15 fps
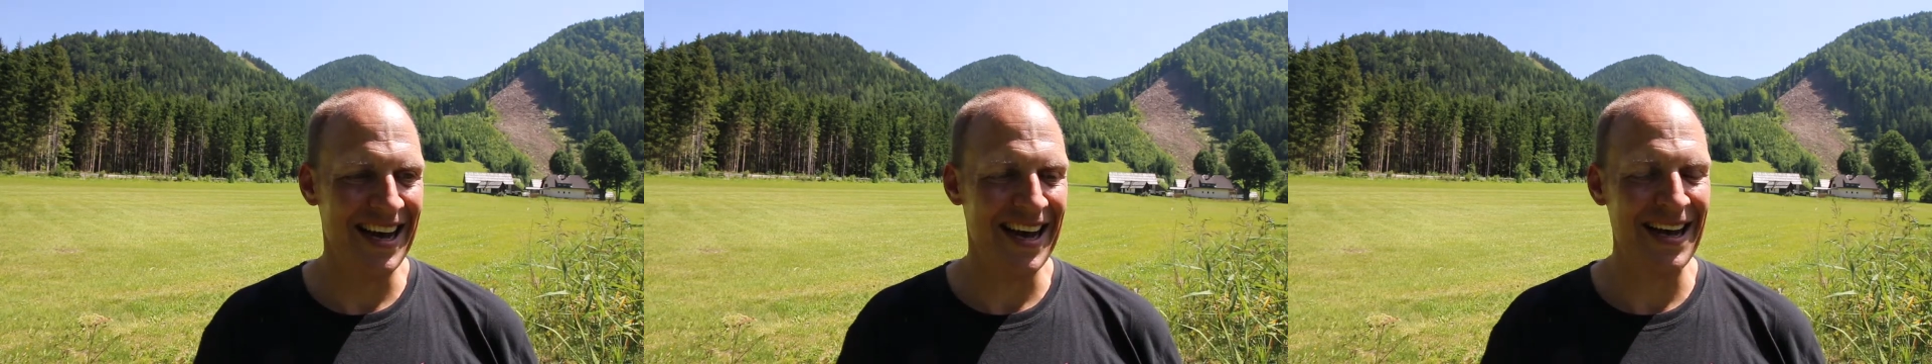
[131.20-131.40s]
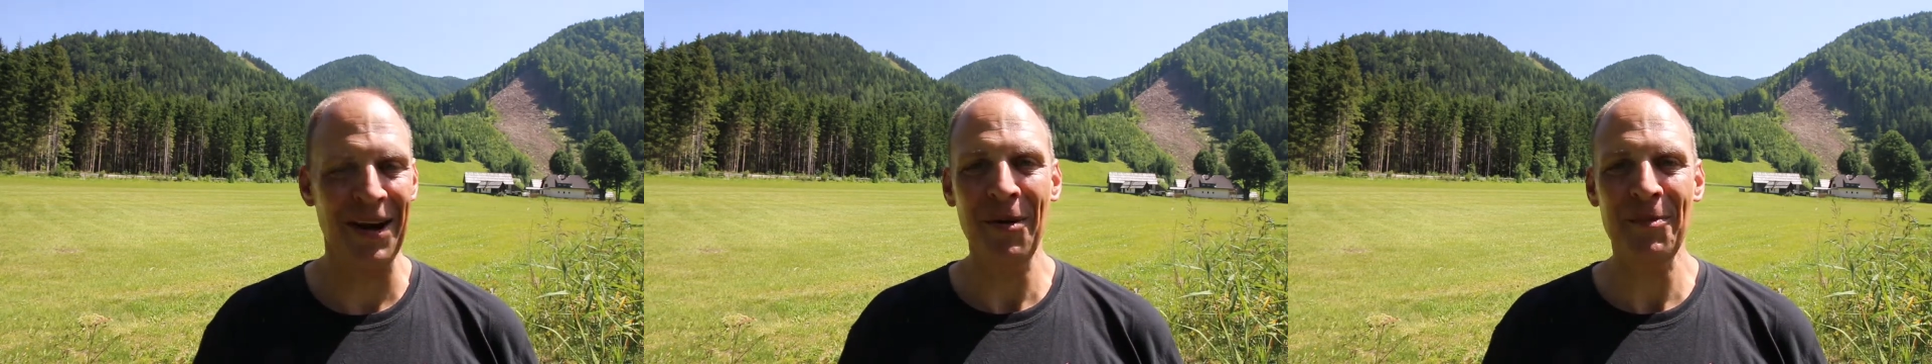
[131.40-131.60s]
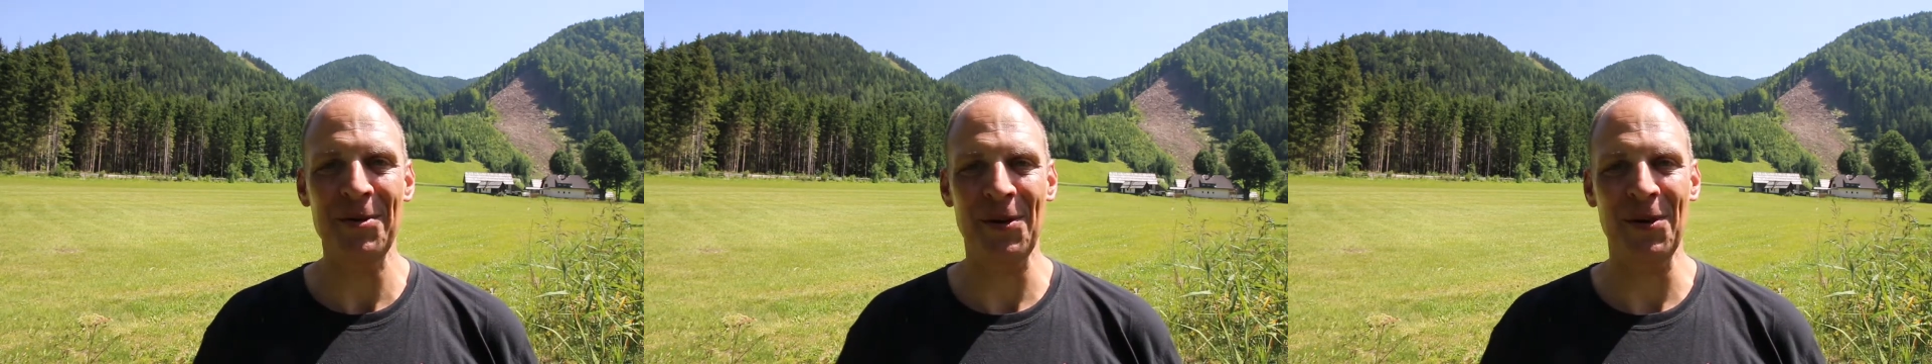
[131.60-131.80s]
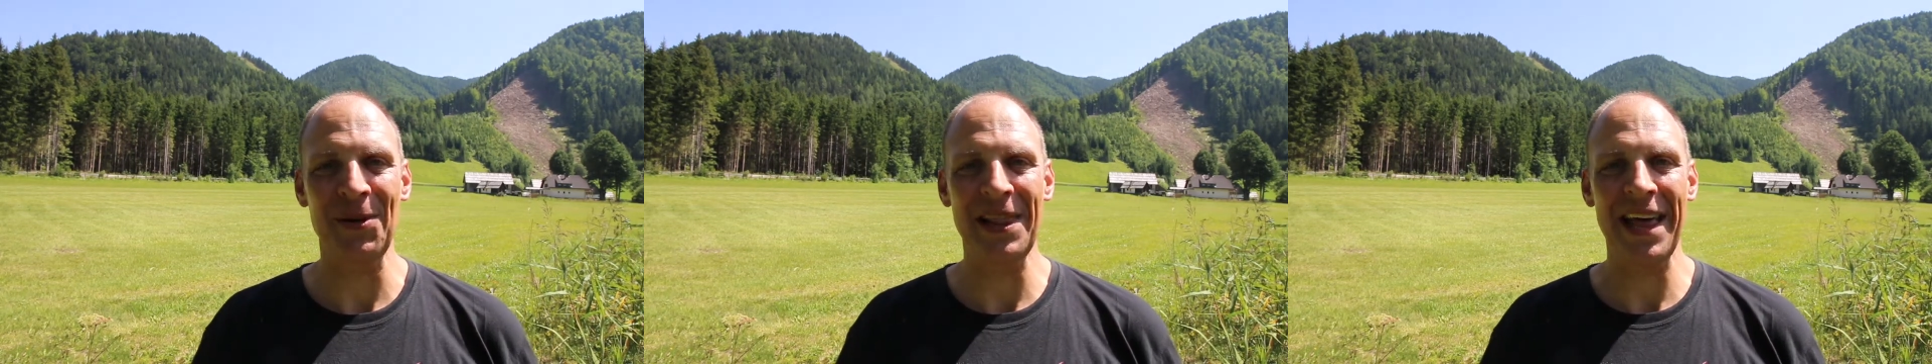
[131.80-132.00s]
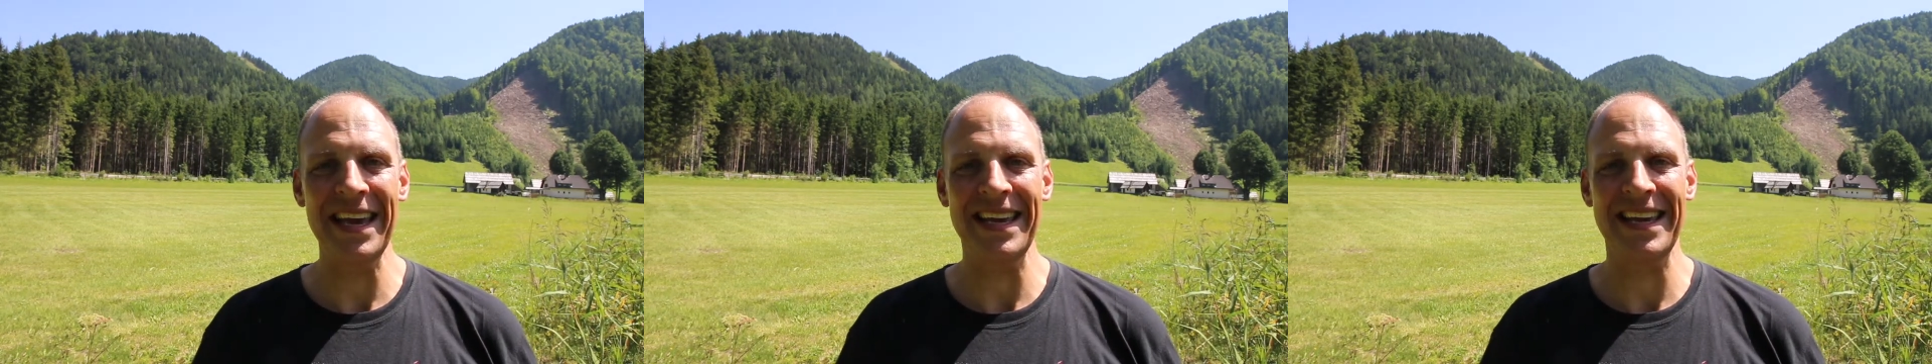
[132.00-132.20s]
hope you'll
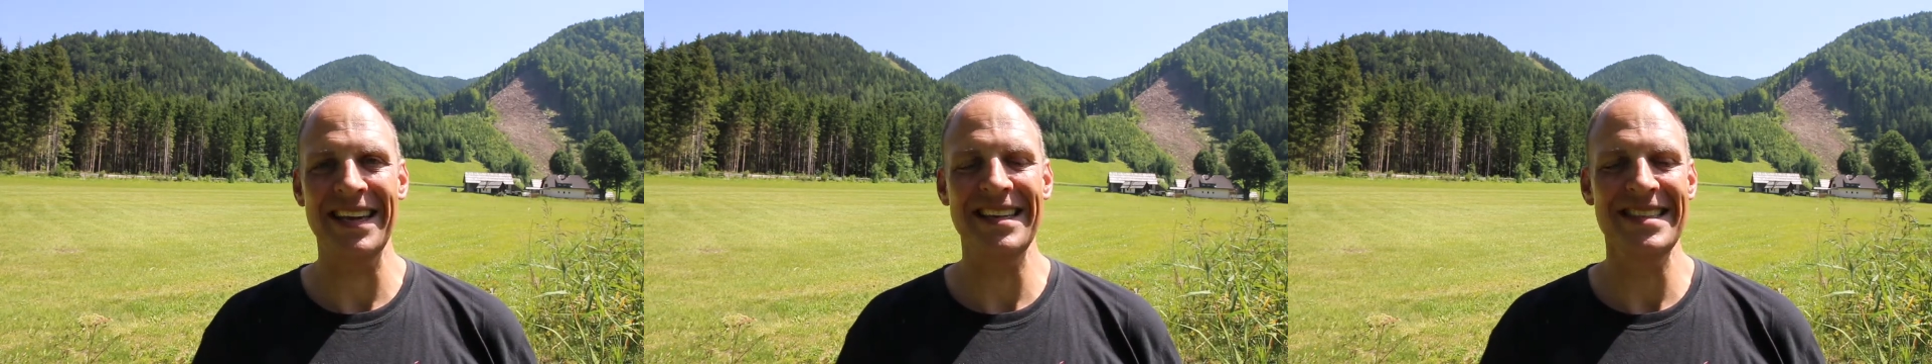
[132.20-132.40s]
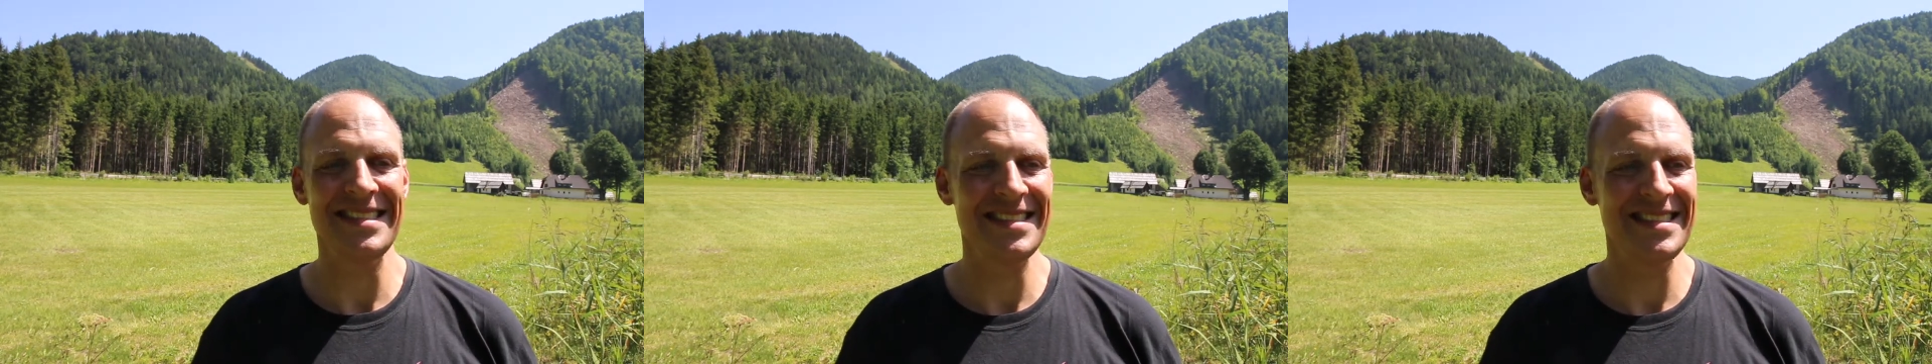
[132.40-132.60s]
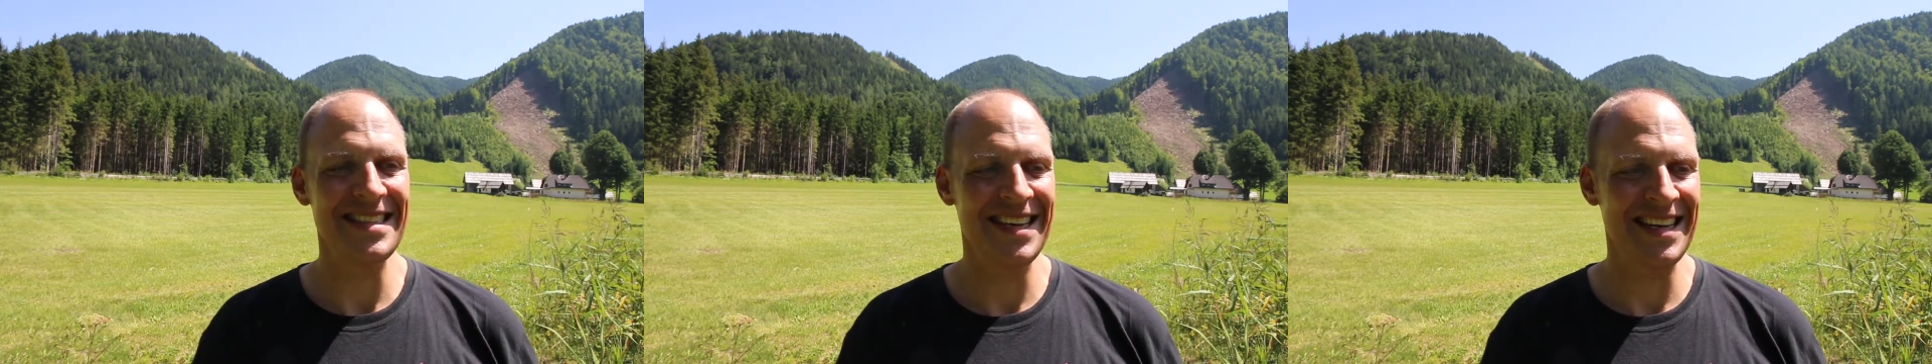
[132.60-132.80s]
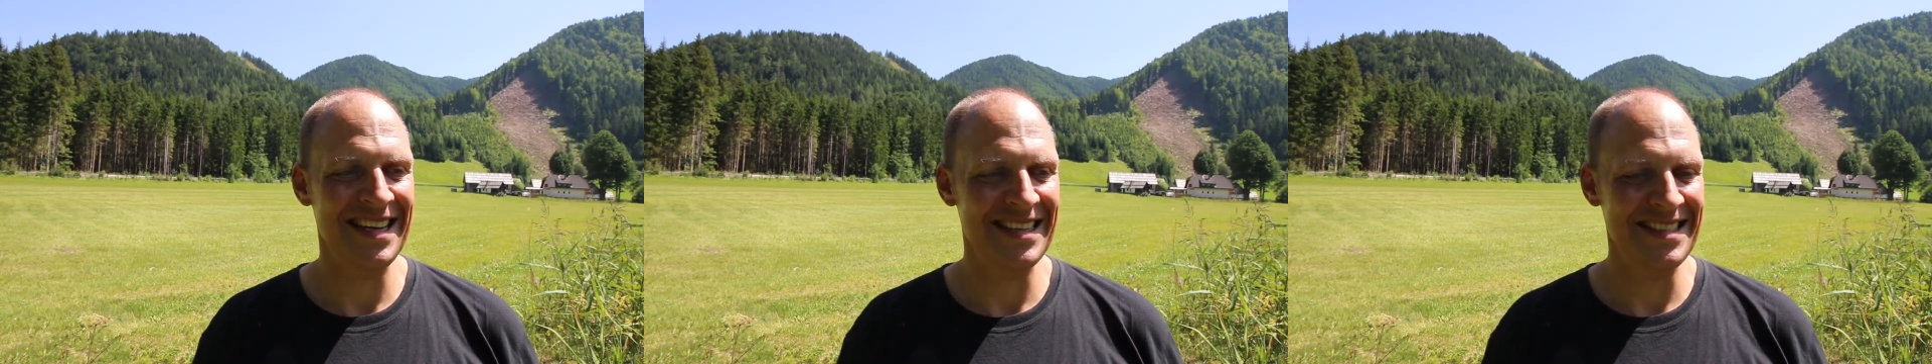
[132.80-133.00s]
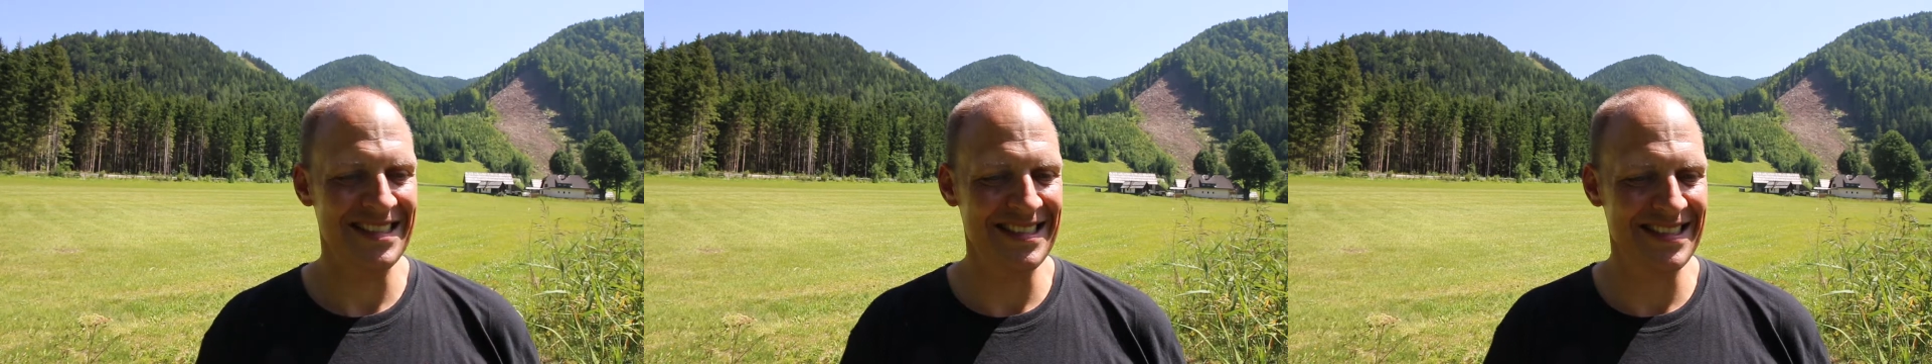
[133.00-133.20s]
like it,
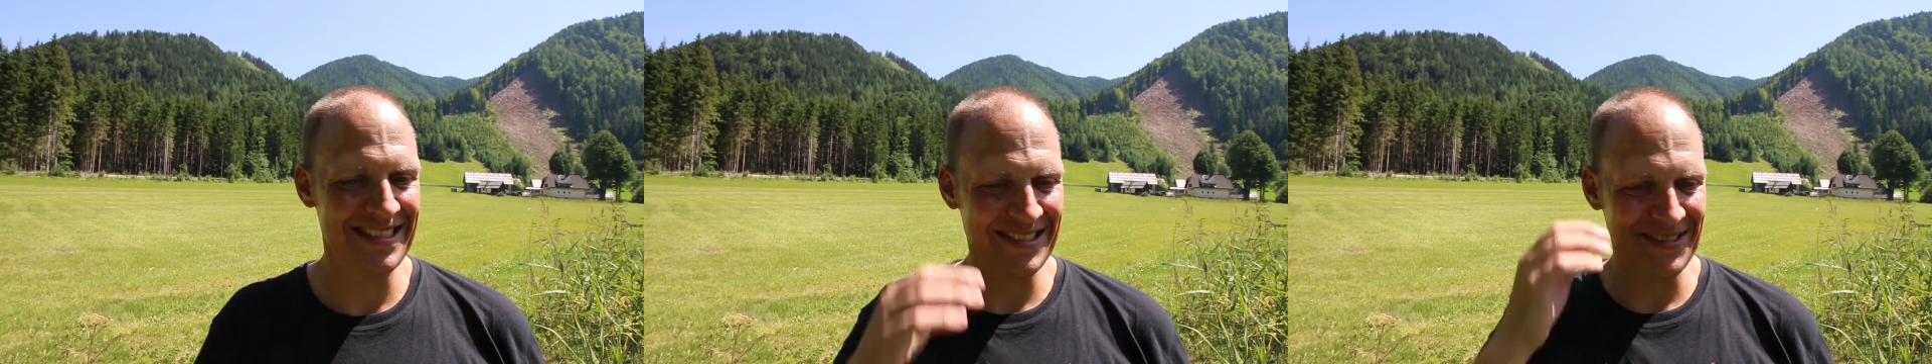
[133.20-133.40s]
and